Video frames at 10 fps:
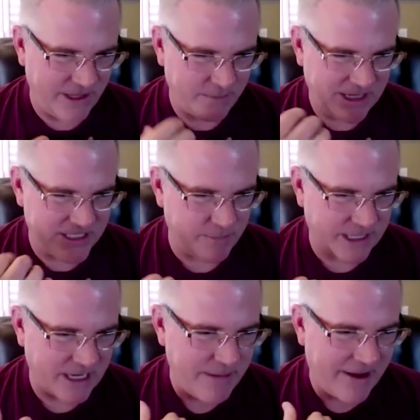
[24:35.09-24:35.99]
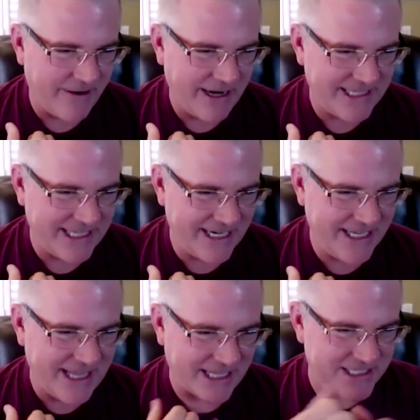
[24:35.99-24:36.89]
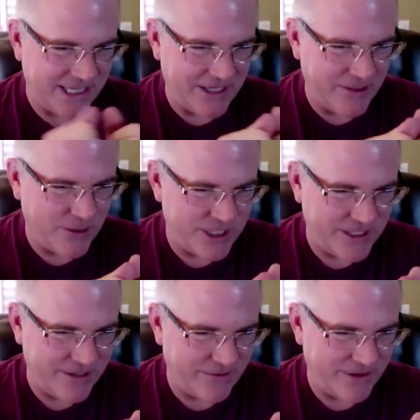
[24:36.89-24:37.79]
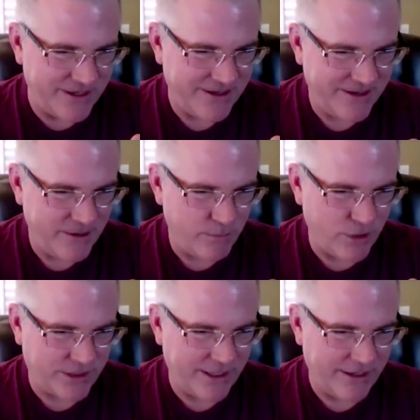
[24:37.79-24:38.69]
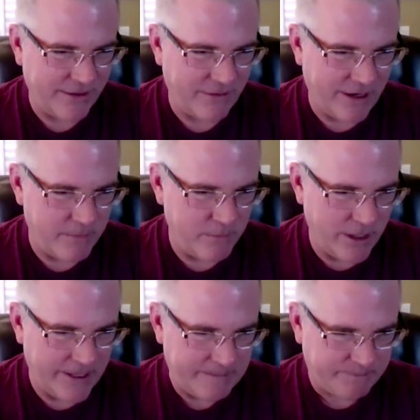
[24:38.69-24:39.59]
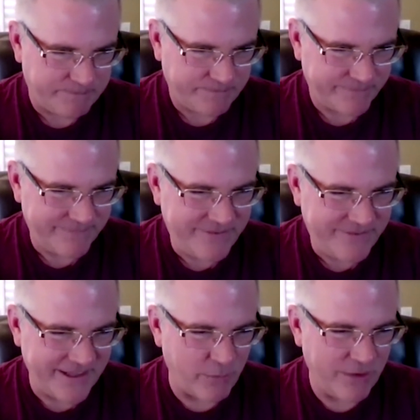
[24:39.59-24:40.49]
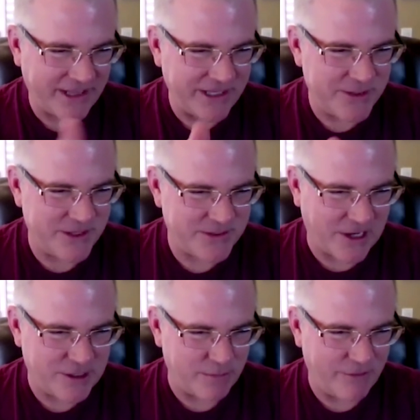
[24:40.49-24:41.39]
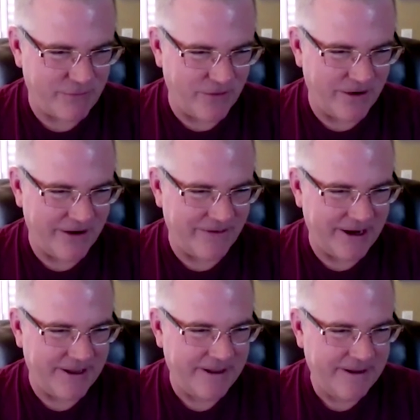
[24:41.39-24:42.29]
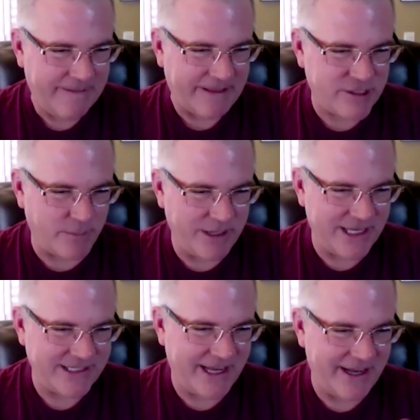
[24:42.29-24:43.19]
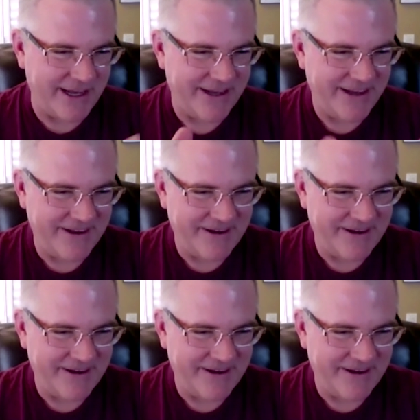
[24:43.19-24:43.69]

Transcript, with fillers: It means something about our identity. That's the energy that we put there, right? But like, we've had this discussion before, right? Like, if somebody says, hey,